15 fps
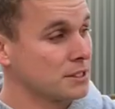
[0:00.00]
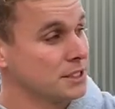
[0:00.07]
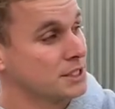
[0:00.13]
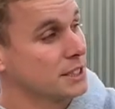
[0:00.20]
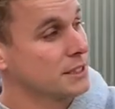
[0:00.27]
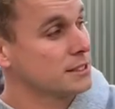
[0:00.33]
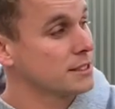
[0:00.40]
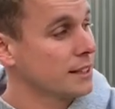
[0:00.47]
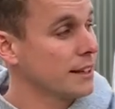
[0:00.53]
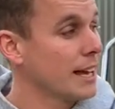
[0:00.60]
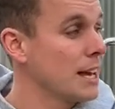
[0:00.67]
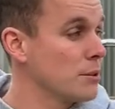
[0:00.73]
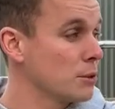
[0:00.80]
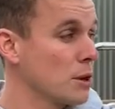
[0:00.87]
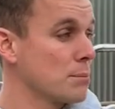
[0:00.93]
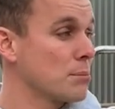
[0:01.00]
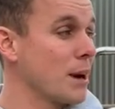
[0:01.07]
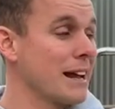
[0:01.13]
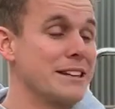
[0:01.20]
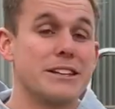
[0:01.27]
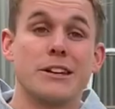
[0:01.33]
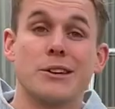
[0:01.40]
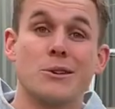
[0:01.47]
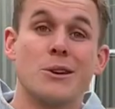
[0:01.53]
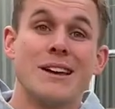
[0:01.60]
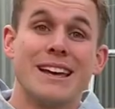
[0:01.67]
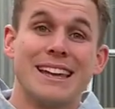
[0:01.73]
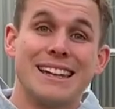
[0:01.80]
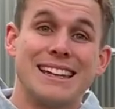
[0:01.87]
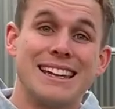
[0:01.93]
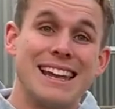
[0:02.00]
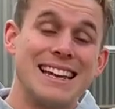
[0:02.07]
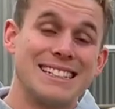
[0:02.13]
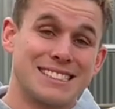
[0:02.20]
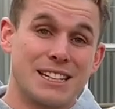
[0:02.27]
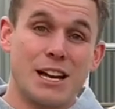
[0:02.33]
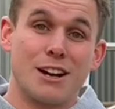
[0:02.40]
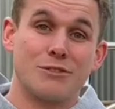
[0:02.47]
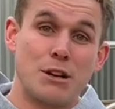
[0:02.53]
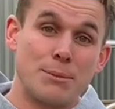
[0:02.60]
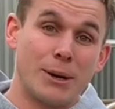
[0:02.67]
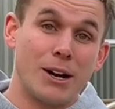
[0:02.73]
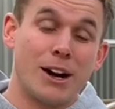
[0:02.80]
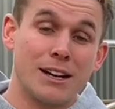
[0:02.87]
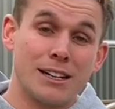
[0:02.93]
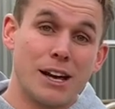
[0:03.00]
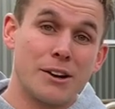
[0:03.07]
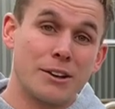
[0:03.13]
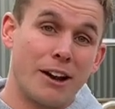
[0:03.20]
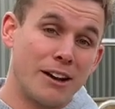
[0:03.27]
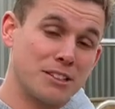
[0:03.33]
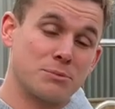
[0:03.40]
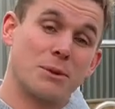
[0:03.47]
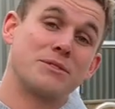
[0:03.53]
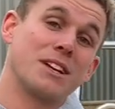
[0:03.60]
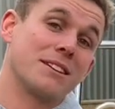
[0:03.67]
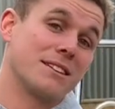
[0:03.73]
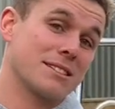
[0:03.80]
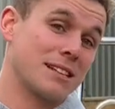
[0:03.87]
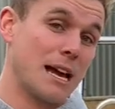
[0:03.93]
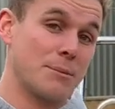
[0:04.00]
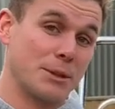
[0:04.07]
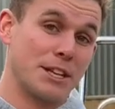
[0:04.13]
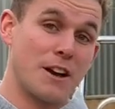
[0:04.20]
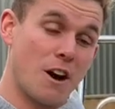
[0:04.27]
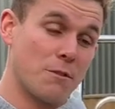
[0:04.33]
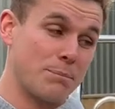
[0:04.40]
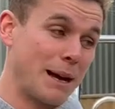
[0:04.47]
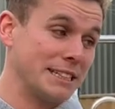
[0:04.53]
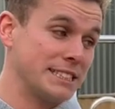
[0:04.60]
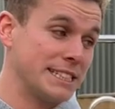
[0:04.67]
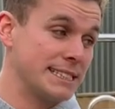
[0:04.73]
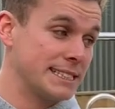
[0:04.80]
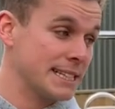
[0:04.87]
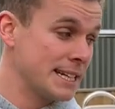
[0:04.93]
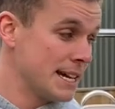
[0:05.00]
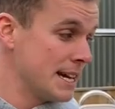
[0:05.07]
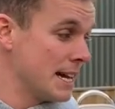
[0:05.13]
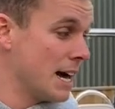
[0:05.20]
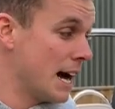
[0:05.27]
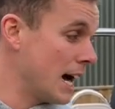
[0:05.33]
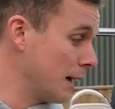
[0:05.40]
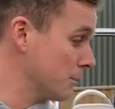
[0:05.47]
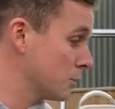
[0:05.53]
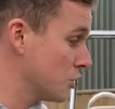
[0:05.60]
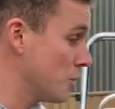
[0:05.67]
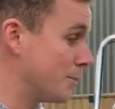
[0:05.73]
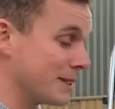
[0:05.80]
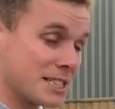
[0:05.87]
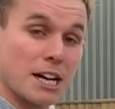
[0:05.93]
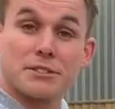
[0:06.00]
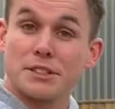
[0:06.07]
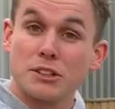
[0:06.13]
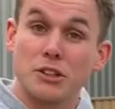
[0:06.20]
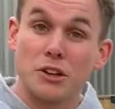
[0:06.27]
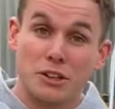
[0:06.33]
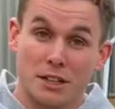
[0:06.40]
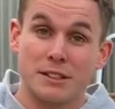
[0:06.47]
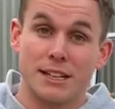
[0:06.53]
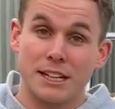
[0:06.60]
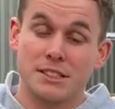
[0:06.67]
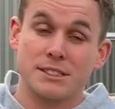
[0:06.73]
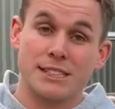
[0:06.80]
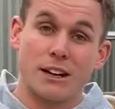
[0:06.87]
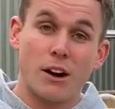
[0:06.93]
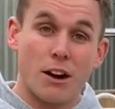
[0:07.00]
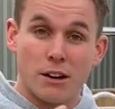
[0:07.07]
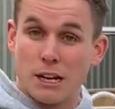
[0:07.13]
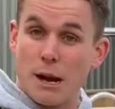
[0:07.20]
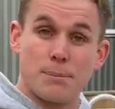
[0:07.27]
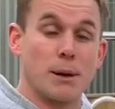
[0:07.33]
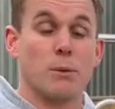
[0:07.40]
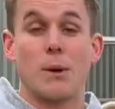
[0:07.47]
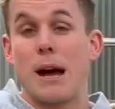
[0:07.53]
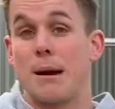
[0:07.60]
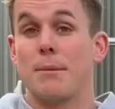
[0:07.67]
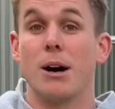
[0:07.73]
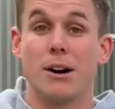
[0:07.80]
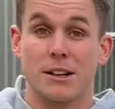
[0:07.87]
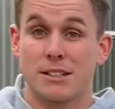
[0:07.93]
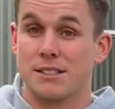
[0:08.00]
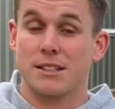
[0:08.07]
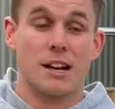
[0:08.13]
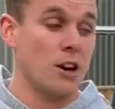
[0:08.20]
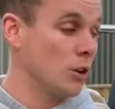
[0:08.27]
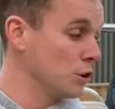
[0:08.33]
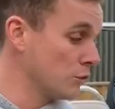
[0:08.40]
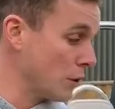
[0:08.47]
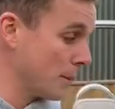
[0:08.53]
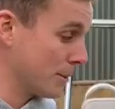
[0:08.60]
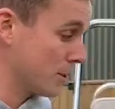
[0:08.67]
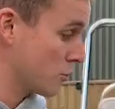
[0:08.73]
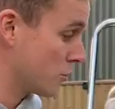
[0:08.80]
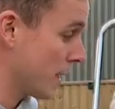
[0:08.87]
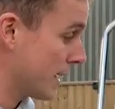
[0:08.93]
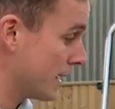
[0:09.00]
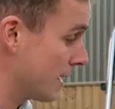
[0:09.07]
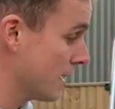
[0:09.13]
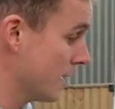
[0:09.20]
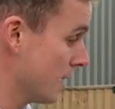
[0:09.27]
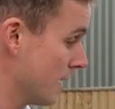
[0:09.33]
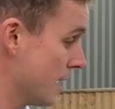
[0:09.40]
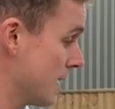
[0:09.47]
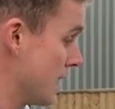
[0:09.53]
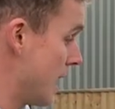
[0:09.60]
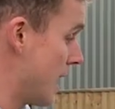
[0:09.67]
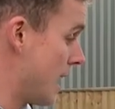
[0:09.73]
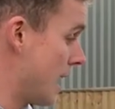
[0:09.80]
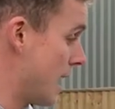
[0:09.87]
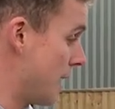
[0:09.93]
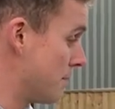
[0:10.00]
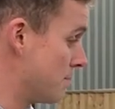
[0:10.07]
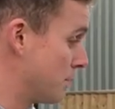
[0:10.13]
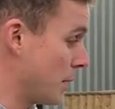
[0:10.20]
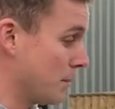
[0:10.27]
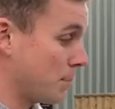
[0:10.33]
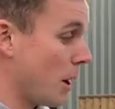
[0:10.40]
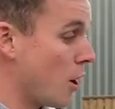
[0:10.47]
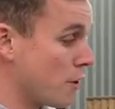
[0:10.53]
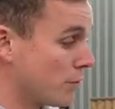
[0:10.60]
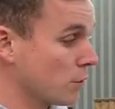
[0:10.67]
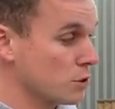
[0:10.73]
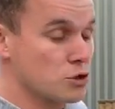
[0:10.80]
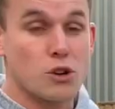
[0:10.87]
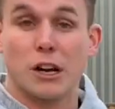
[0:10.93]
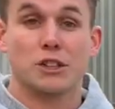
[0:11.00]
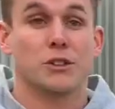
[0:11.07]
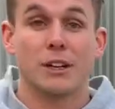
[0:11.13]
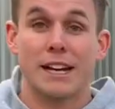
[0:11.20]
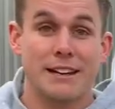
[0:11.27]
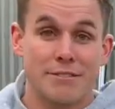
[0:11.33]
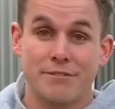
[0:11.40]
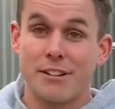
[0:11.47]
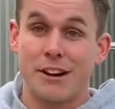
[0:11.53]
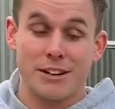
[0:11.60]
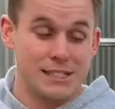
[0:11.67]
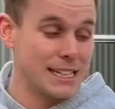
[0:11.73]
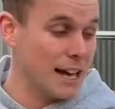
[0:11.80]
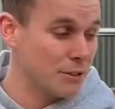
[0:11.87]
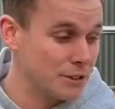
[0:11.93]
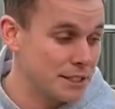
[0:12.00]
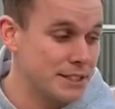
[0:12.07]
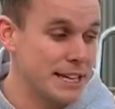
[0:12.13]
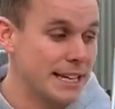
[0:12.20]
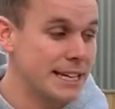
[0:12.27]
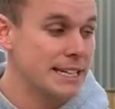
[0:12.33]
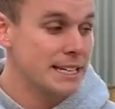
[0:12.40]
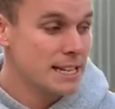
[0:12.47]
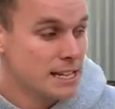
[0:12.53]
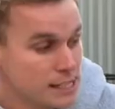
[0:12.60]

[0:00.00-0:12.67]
So as you can see here, we've got brand new laser cut ribeye eye logos and we've done the same on the aft badges. Um, tube itself's in good conditions. There are a couple of wear marks uh, on the rubbing strake, um, but, but overall structurally, very sound indeed.